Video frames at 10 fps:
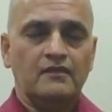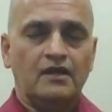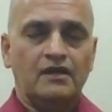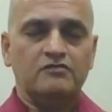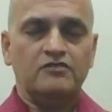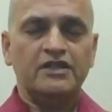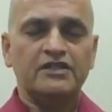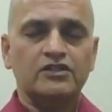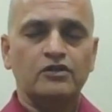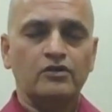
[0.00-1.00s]
and very
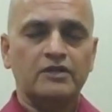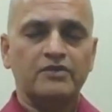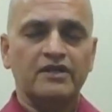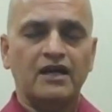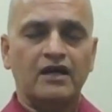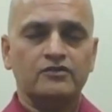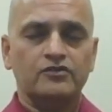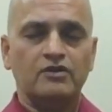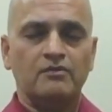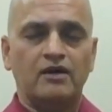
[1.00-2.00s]
slowly breathe out
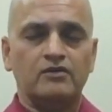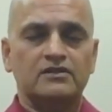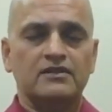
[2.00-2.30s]
through the mouth.